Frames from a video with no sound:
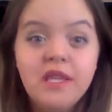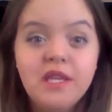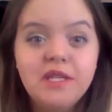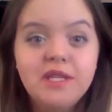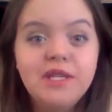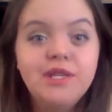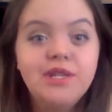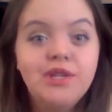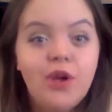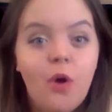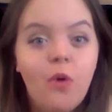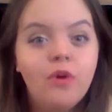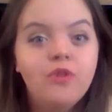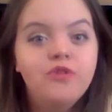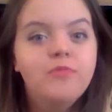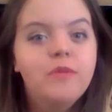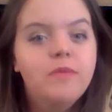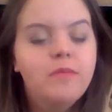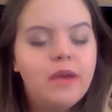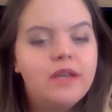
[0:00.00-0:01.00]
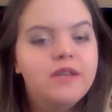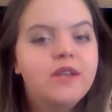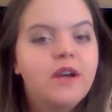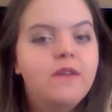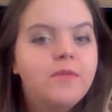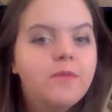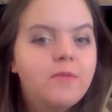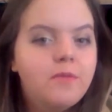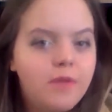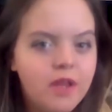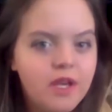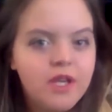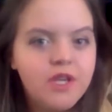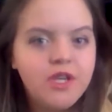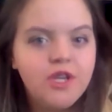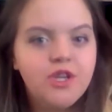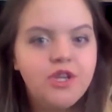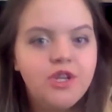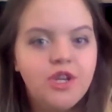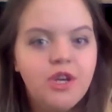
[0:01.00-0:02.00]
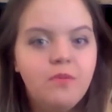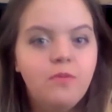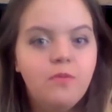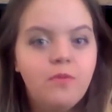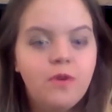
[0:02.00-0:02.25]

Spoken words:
This is going to be based off the relationship,